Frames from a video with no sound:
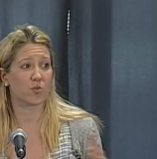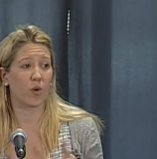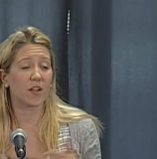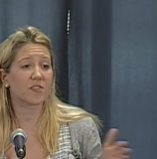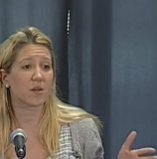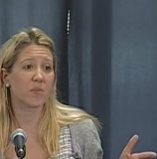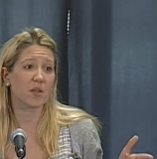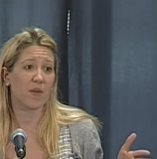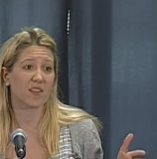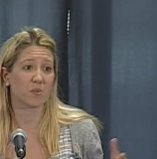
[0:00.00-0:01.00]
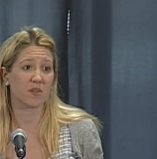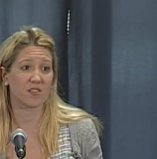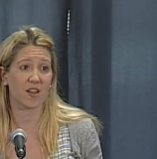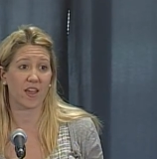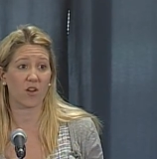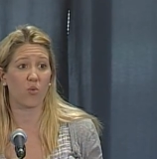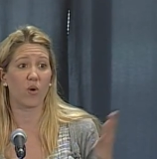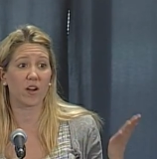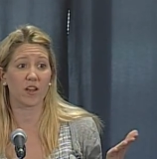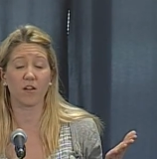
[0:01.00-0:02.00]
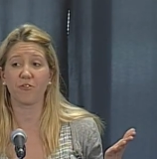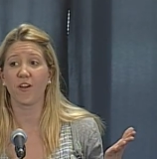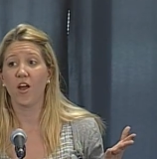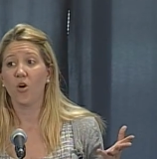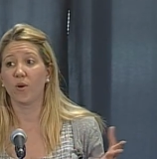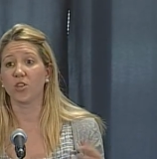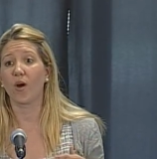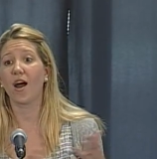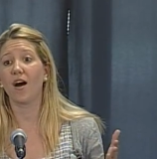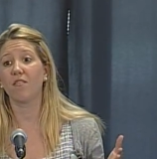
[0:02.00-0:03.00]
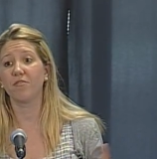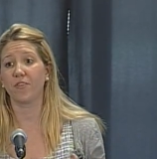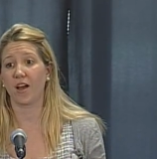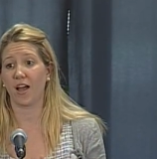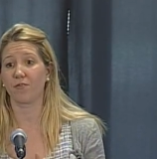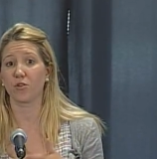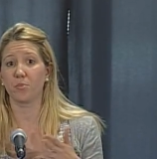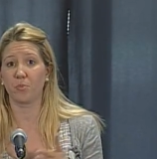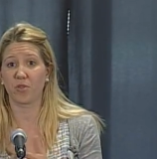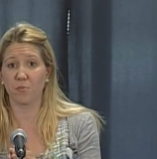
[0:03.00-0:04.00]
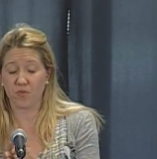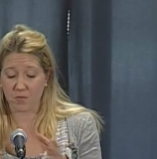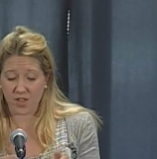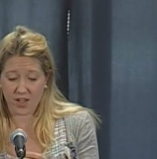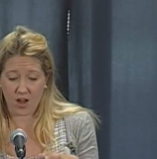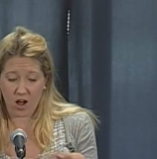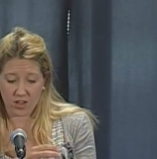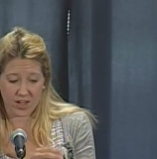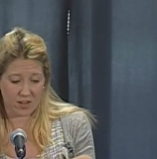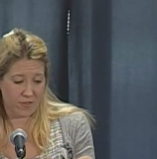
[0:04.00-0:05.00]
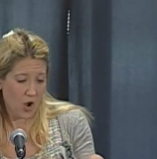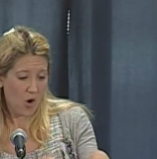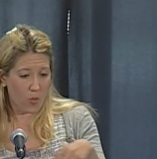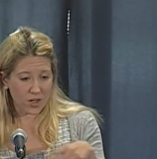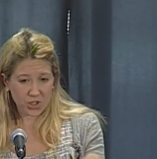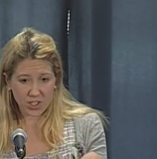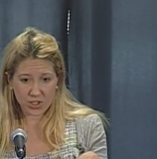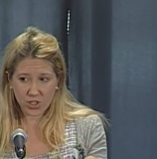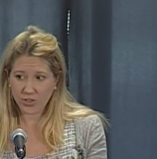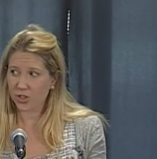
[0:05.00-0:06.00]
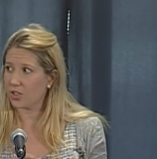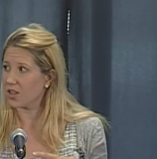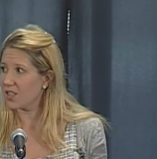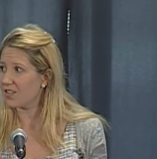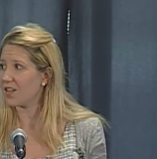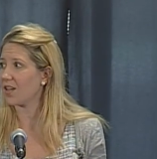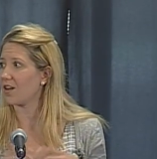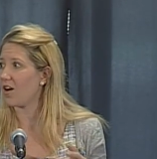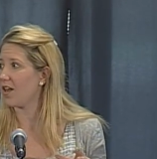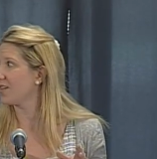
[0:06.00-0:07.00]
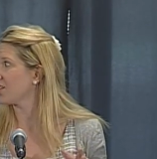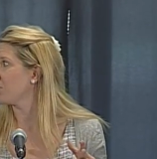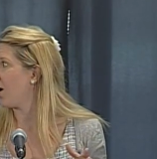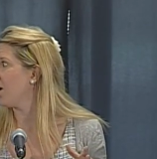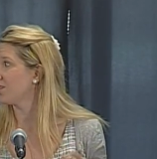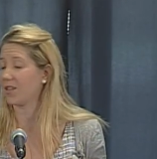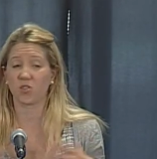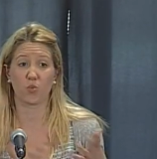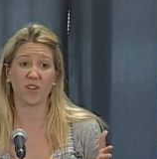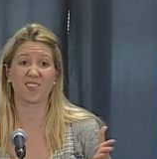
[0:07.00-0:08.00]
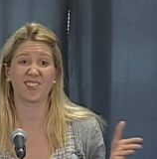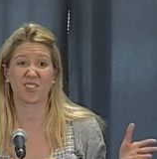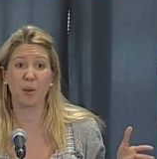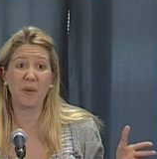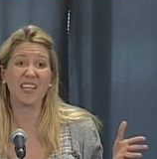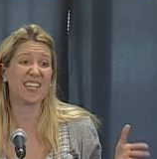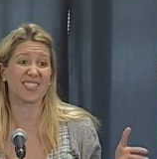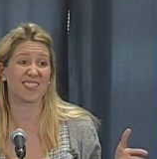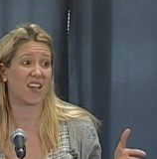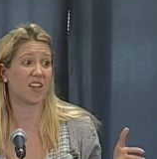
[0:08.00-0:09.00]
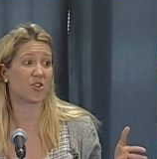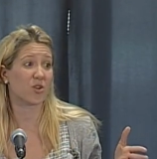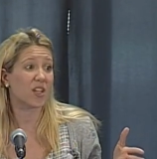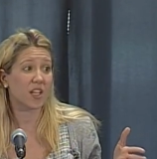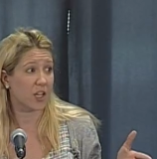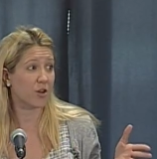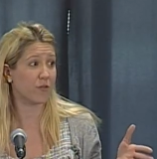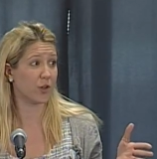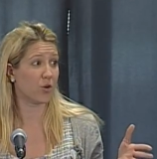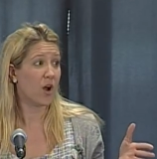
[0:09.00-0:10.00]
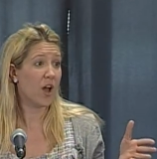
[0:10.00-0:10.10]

What if somebody makes a mistake? What if when you have every the, the, media all kind of watching each other and listening and all eyes on politics, what's somebody going to say during an interview?